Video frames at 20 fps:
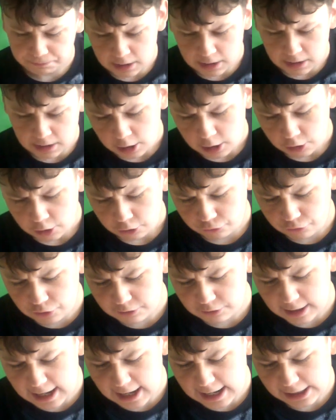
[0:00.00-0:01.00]
Secret
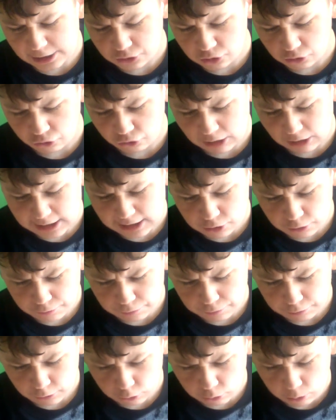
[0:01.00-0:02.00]
agents lead you
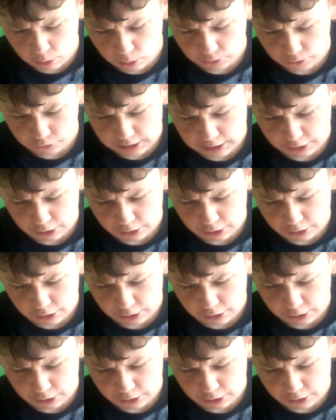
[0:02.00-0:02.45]
through the quarantined